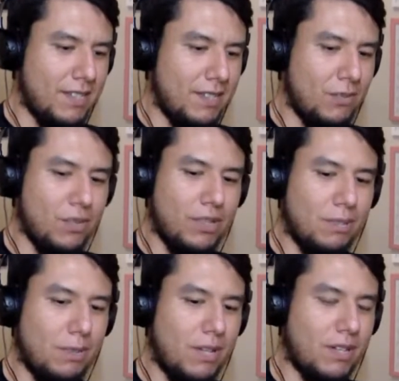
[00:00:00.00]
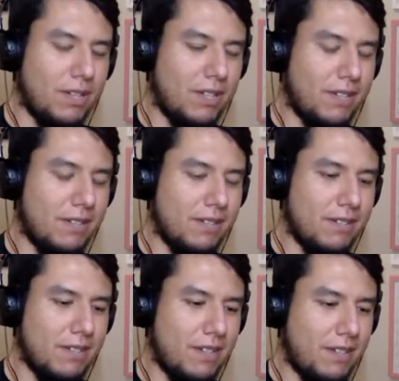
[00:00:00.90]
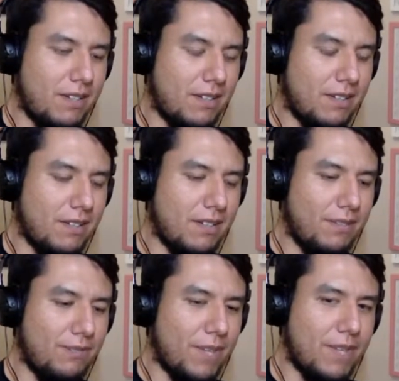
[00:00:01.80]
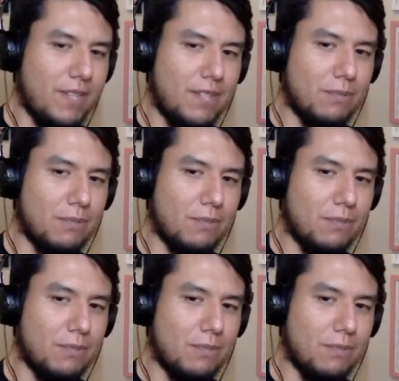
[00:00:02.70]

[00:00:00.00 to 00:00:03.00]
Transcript: Well, in the podcast, he's saying, I think it's